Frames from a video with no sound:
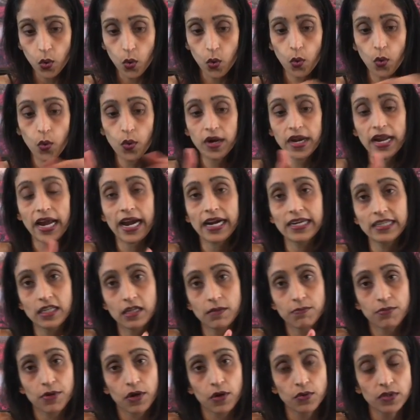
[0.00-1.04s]
or
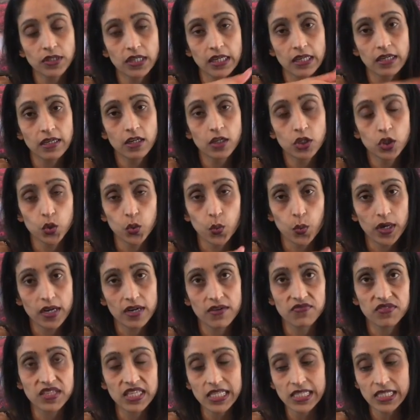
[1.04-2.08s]
added protein to one
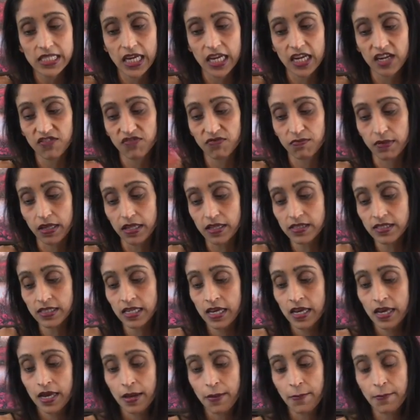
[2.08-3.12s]
of these kind of
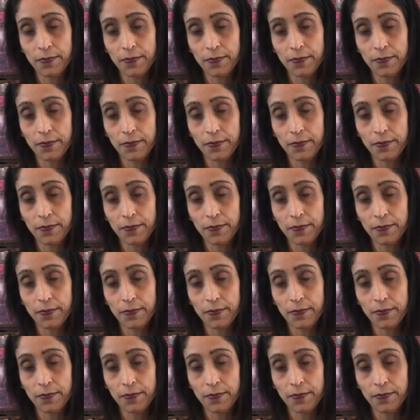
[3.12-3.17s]
milks.